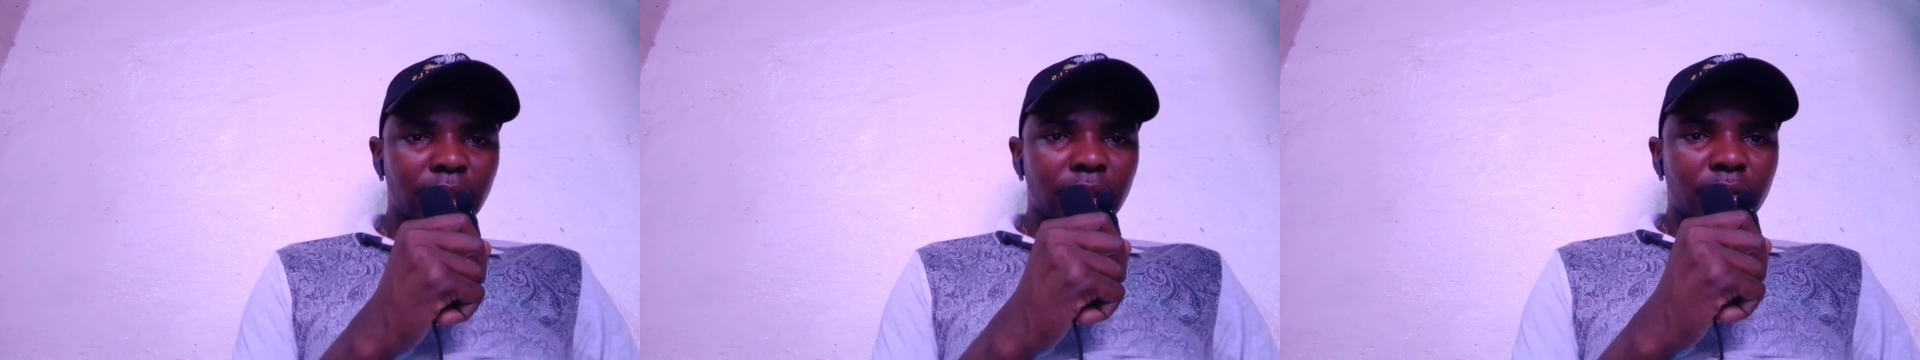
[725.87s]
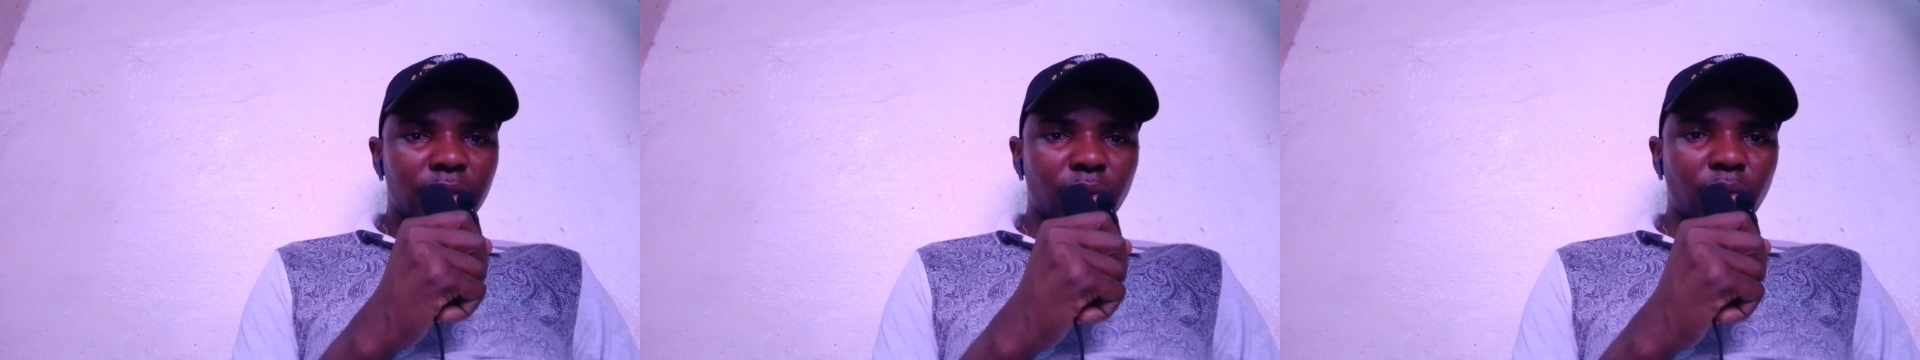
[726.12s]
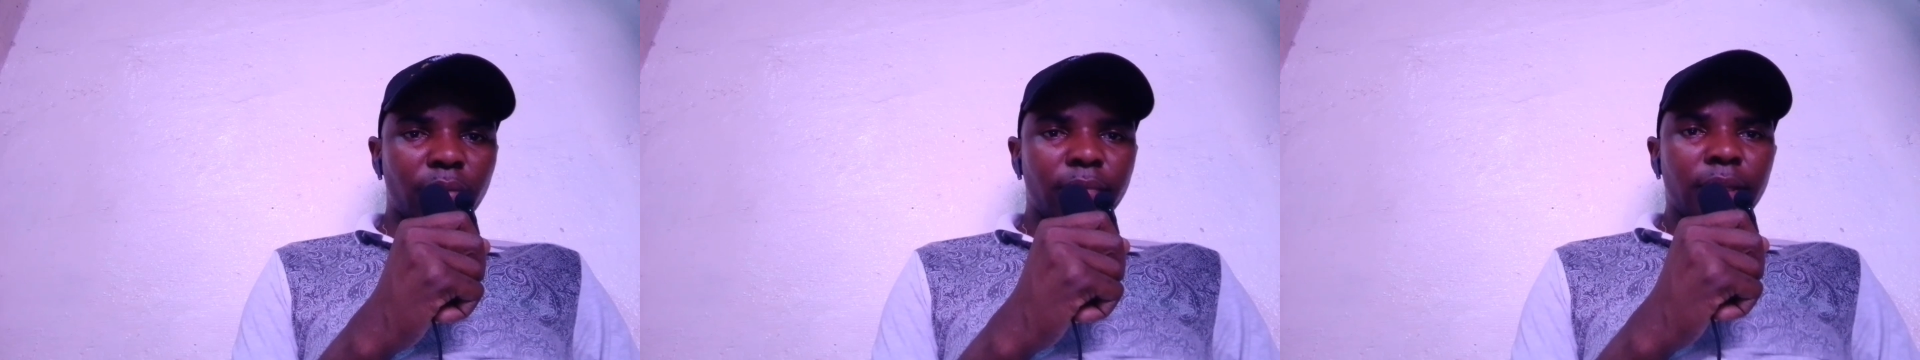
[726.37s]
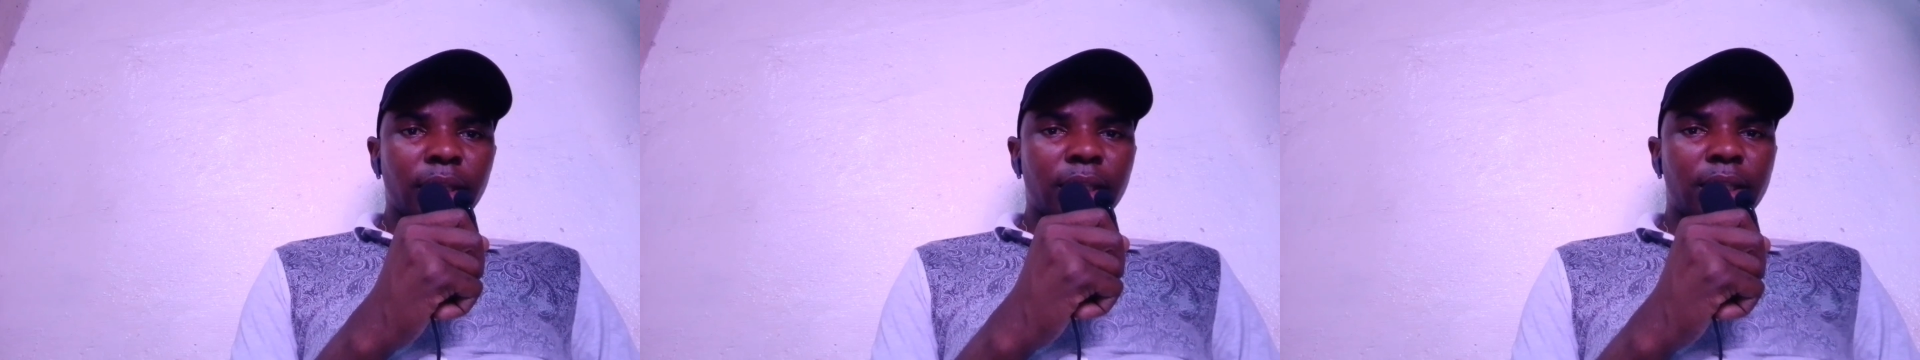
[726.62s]
So
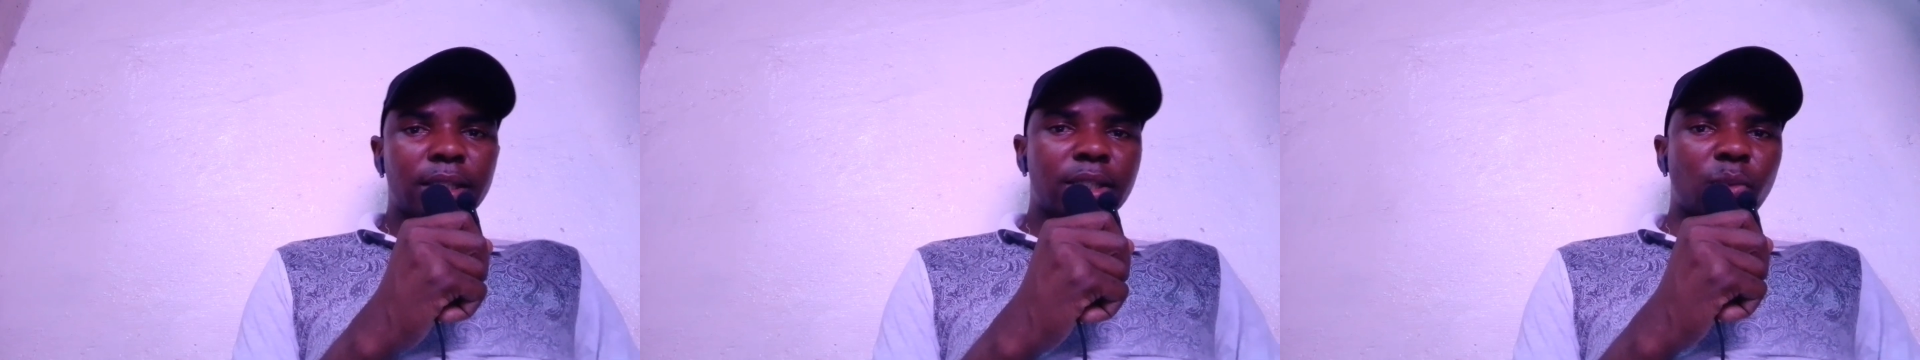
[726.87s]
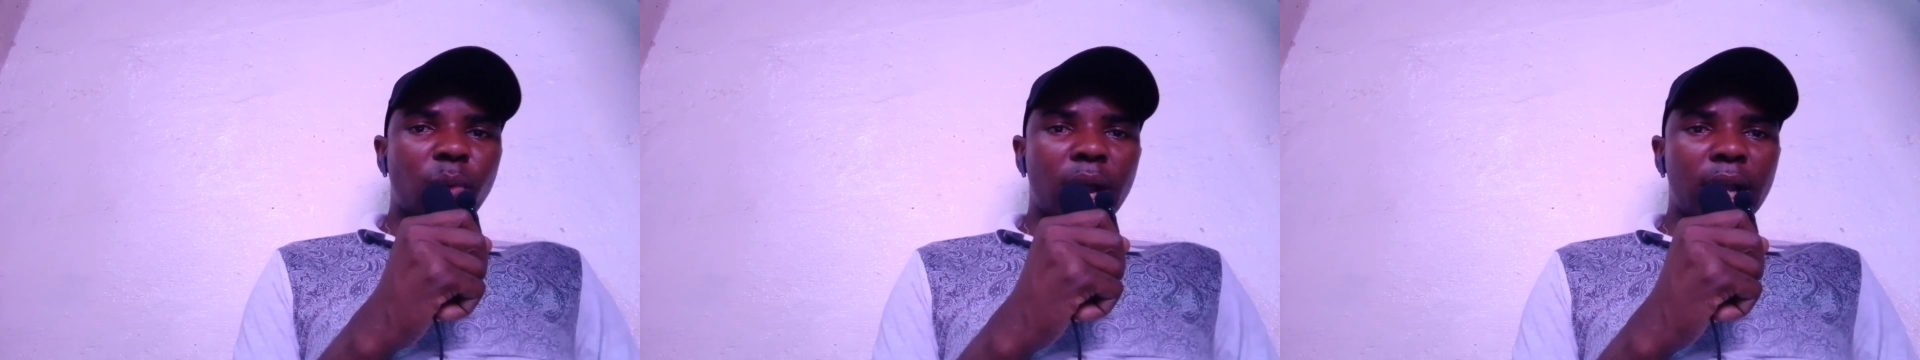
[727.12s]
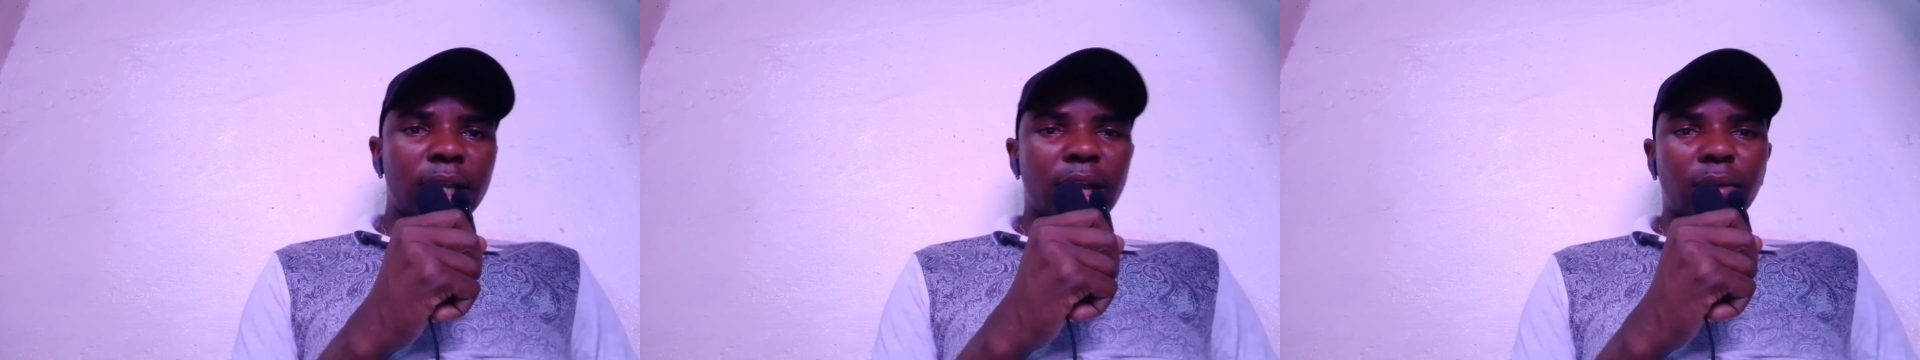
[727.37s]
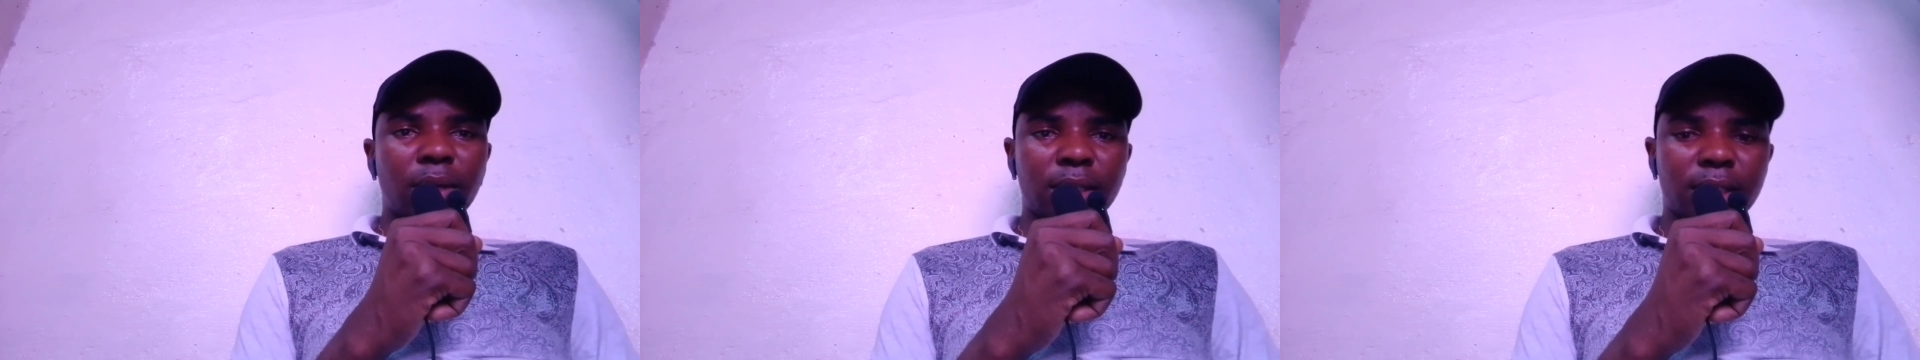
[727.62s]
this is why I
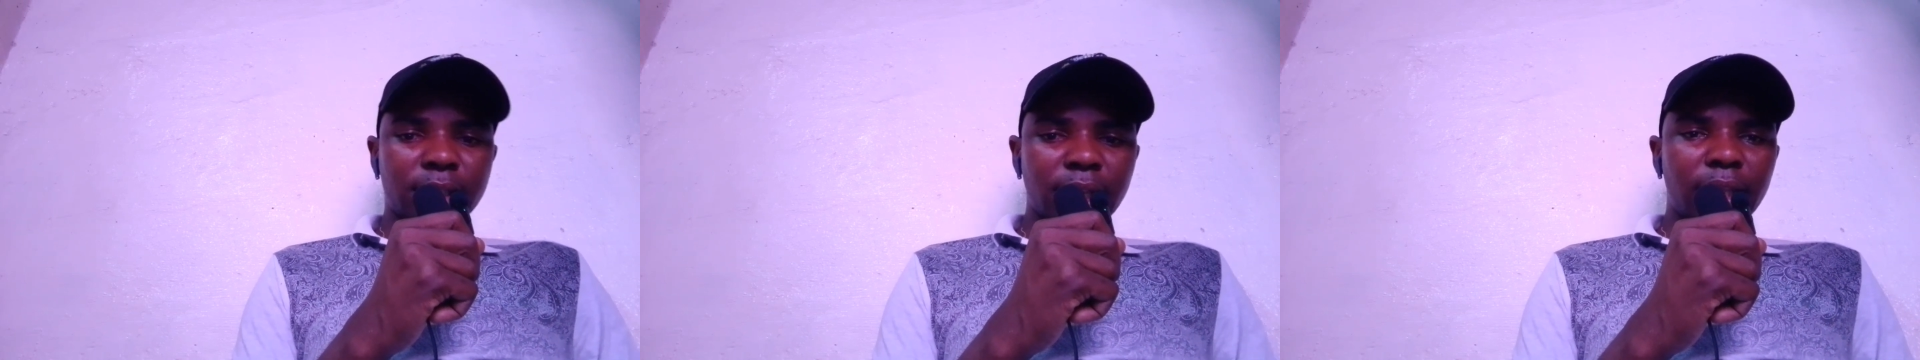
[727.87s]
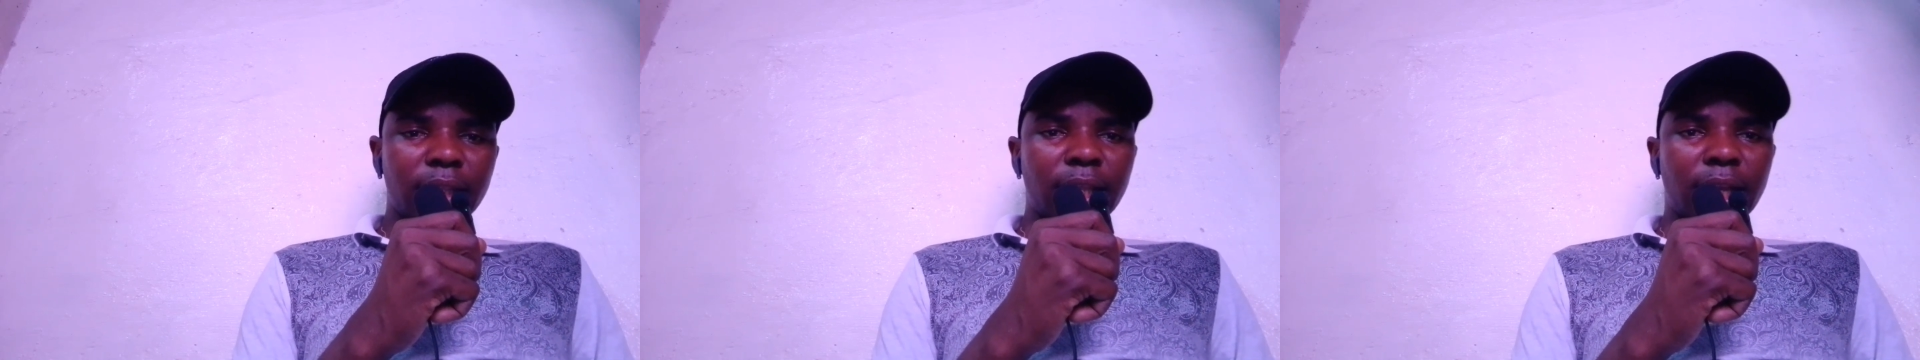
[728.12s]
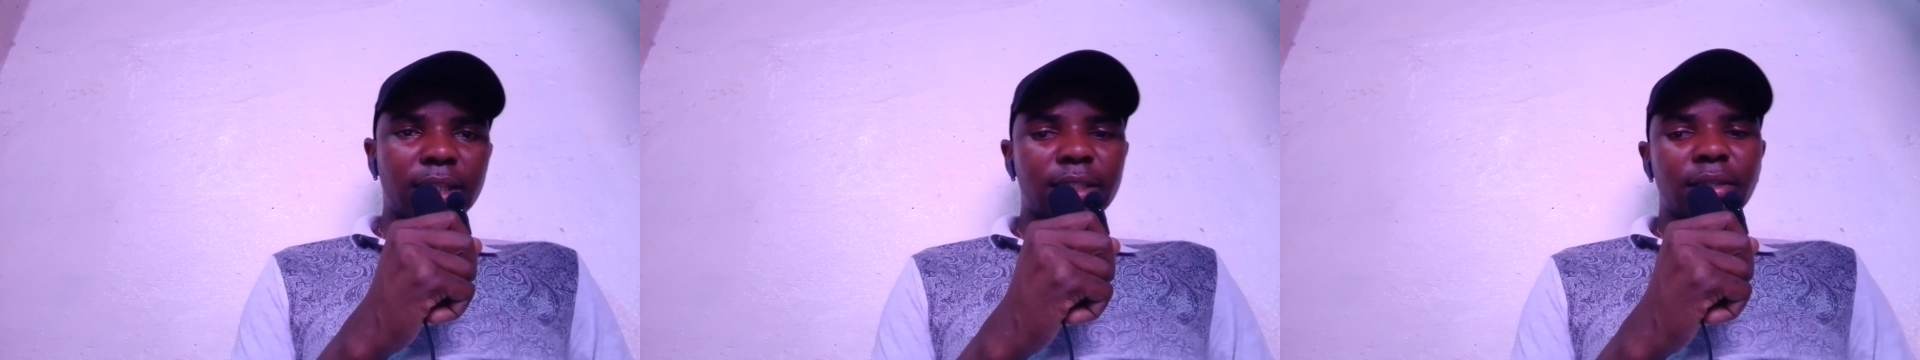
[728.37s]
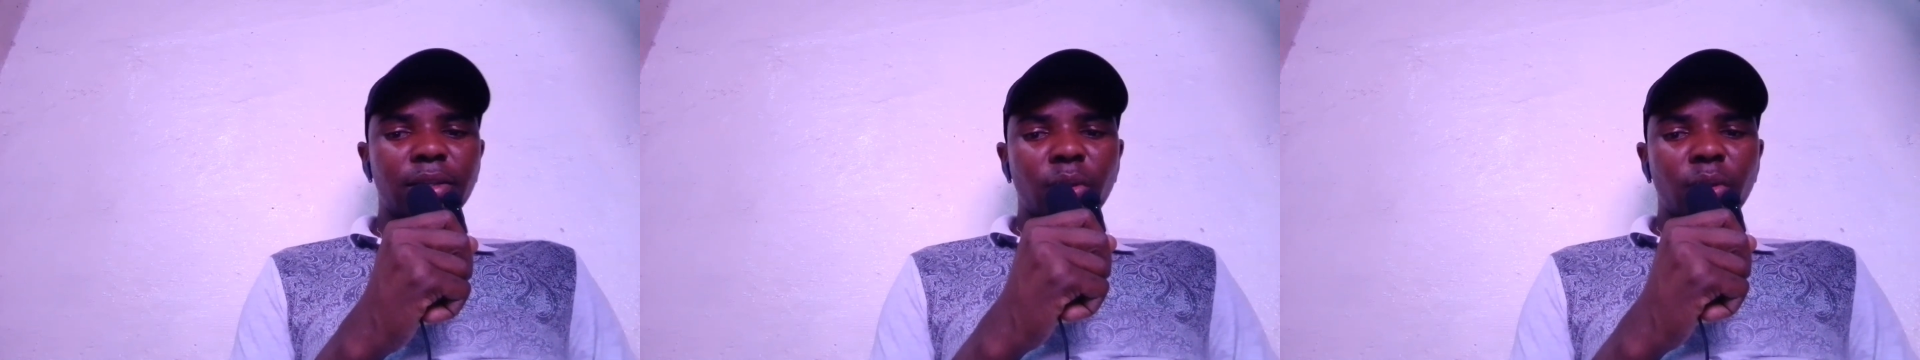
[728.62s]
was saying that